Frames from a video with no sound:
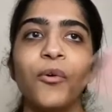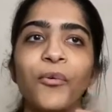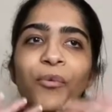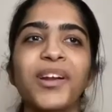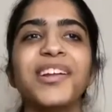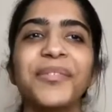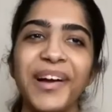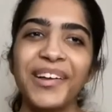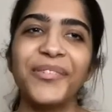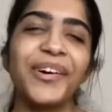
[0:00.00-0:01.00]
What is up
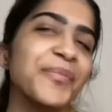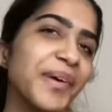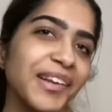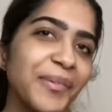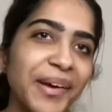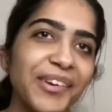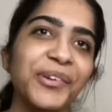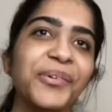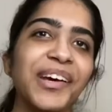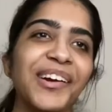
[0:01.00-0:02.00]
guys, welcome back to my
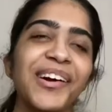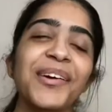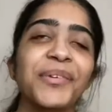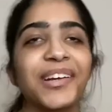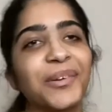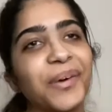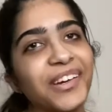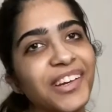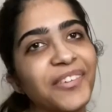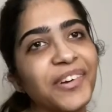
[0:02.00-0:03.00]
YouTube channel. I am Jaylah
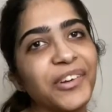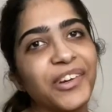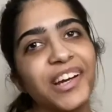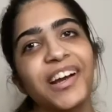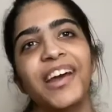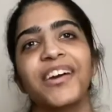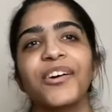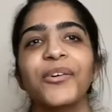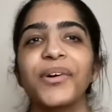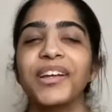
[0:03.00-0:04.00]
Marshae, if you're new here, hey
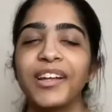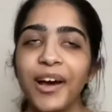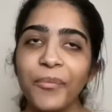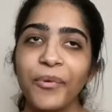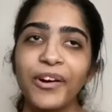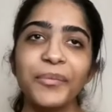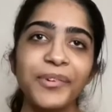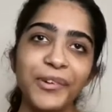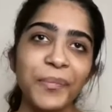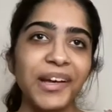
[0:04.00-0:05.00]
girl, what is up? Welcome
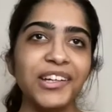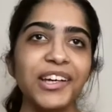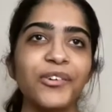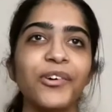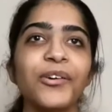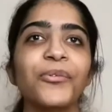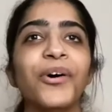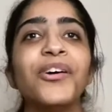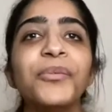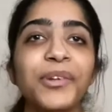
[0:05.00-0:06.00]
to my channel or
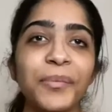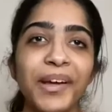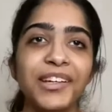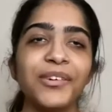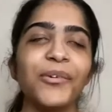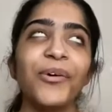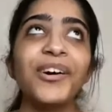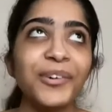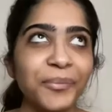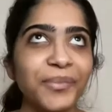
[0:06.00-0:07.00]
welcome to my,
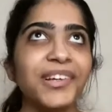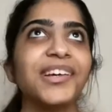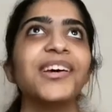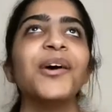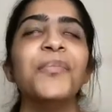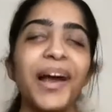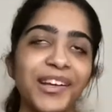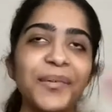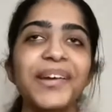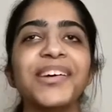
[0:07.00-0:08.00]
welcome back
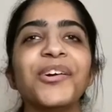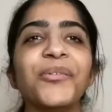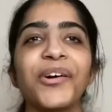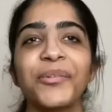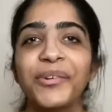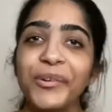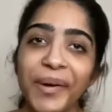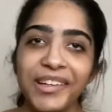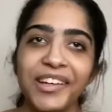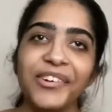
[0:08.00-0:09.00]
to my channel welcome to
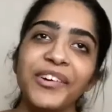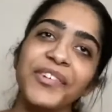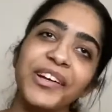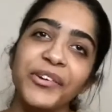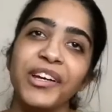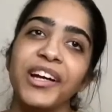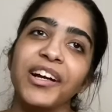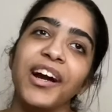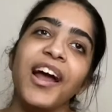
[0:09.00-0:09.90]
my channel if you're new here.